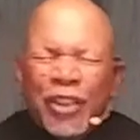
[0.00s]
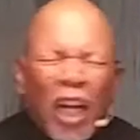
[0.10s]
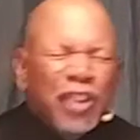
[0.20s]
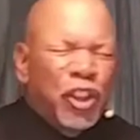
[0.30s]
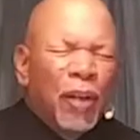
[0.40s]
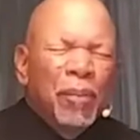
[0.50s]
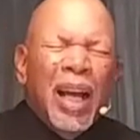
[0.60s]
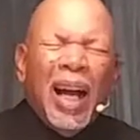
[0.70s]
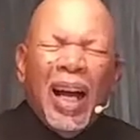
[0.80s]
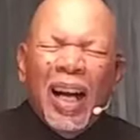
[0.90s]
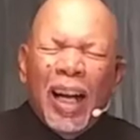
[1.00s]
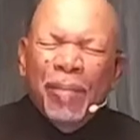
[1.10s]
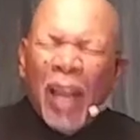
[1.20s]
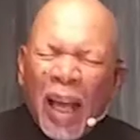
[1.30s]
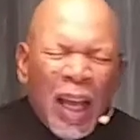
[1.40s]
Touch them,
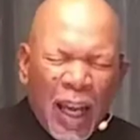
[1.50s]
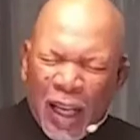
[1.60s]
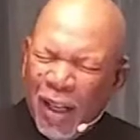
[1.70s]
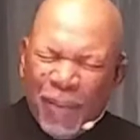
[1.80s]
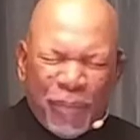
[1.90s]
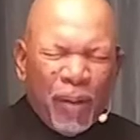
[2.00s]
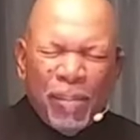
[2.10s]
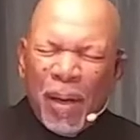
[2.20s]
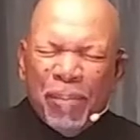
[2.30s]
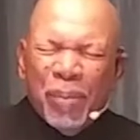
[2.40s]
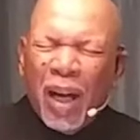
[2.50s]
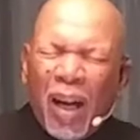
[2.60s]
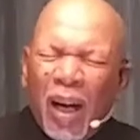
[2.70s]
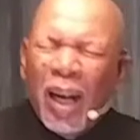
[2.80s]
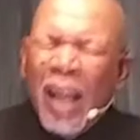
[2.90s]
God, and lift them up,
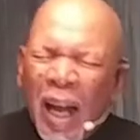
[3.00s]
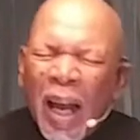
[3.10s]
God.